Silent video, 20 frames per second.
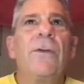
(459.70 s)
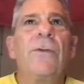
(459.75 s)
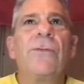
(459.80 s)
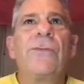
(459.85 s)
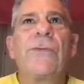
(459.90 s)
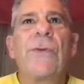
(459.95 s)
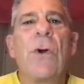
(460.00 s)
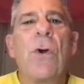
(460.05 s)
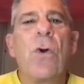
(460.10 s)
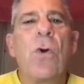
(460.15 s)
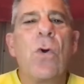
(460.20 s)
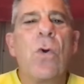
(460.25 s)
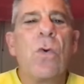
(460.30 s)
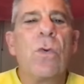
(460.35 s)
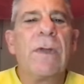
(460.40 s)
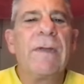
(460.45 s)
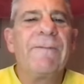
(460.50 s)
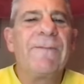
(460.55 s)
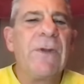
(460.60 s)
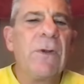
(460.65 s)

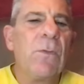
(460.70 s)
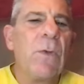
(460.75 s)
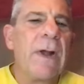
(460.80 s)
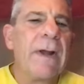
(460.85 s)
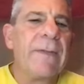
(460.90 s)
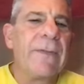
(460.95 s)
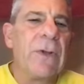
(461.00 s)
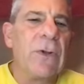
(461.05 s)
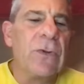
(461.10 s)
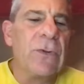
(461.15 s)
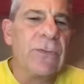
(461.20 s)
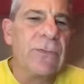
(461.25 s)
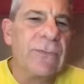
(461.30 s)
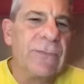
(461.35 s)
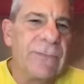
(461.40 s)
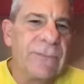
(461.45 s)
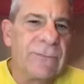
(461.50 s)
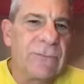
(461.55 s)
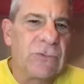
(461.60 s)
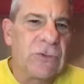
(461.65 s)
So if you're one of
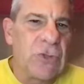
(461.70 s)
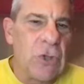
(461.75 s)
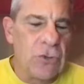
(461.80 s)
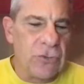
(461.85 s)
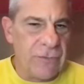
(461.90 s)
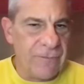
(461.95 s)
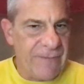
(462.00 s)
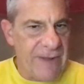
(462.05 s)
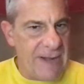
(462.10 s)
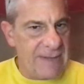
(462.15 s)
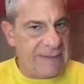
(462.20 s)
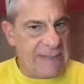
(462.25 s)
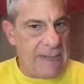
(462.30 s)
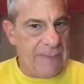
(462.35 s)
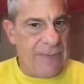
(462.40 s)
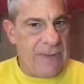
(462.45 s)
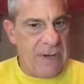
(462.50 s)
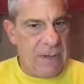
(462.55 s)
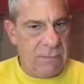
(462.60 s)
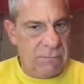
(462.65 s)
those Trojan fans
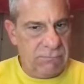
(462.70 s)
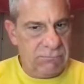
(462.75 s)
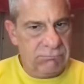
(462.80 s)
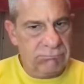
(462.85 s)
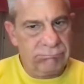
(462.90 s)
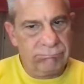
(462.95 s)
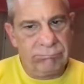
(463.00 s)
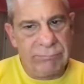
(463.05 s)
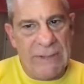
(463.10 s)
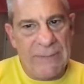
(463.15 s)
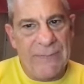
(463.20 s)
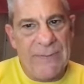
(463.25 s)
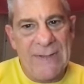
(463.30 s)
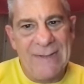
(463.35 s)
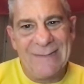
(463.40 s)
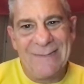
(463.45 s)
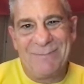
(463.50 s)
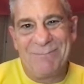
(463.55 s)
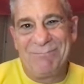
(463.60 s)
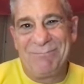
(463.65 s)
out there that
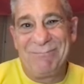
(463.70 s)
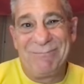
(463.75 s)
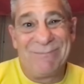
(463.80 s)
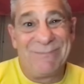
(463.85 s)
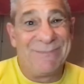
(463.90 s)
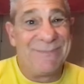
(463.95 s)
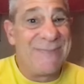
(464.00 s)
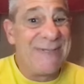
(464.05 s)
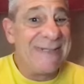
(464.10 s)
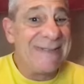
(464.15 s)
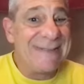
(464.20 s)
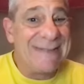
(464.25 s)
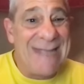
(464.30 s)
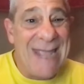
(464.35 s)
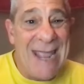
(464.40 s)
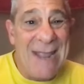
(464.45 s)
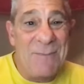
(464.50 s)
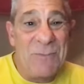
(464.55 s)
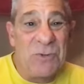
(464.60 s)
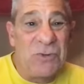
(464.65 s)
thinks this
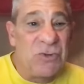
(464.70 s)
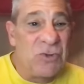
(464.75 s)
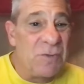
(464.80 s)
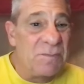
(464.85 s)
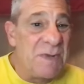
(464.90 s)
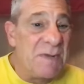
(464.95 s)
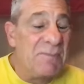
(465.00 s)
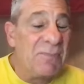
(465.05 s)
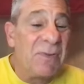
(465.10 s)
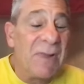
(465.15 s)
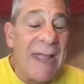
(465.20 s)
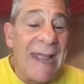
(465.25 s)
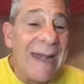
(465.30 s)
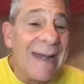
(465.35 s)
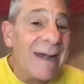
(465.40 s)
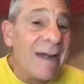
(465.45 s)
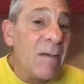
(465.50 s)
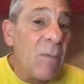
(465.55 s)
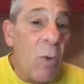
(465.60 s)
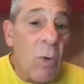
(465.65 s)
game shouldn't be
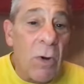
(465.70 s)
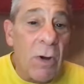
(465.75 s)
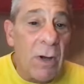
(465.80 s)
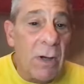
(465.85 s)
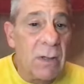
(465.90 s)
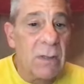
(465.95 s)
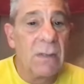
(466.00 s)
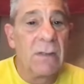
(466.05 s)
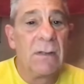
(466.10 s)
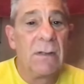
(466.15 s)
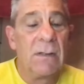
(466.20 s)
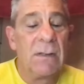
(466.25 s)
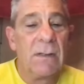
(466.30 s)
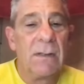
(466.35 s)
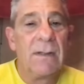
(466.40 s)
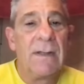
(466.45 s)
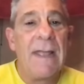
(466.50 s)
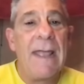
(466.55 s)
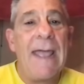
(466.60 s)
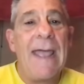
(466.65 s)
played anymore,
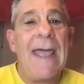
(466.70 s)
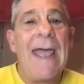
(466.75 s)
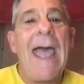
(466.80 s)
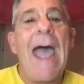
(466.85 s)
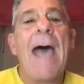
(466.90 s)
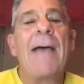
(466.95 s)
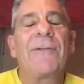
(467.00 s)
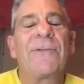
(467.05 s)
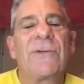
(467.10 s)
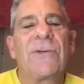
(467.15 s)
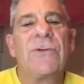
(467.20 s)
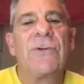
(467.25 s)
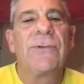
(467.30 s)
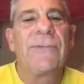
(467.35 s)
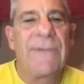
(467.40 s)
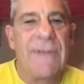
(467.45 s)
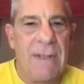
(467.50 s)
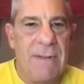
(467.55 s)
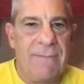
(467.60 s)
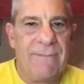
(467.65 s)
ask
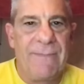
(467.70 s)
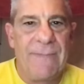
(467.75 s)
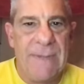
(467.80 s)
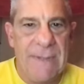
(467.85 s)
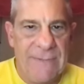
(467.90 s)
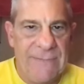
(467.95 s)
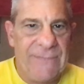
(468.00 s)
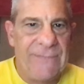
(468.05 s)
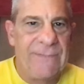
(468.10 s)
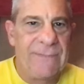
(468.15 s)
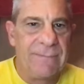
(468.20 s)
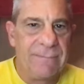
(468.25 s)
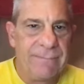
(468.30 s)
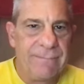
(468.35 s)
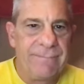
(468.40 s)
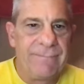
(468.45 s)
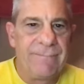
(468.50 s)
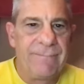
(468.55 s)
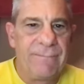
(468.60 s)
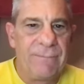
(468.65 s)
yourself this.
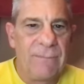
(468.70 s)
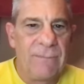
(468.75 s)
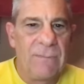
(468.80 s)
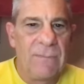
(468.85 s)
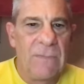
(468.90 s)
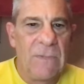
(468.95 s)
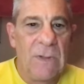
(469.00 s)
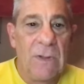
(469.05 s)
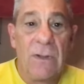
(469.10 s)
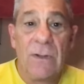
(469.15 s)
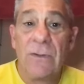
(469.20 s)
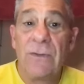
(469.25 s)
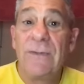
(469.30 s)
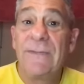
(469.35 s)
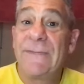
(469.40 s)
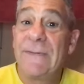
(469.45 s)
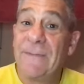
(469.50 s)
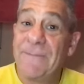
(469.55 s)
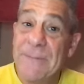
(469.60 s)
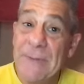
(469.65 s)
Do
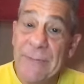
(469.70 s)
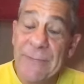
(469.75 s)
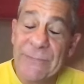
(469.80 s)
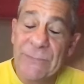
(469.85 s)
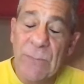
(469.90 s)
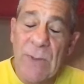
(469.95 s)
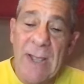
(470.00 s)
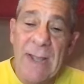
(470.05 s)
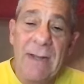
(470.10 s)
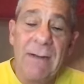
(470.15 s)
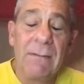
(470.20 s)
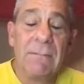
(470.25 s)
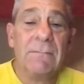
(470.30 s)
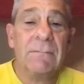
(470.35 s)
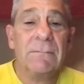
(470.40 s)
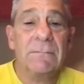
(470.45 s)
you still feel this way?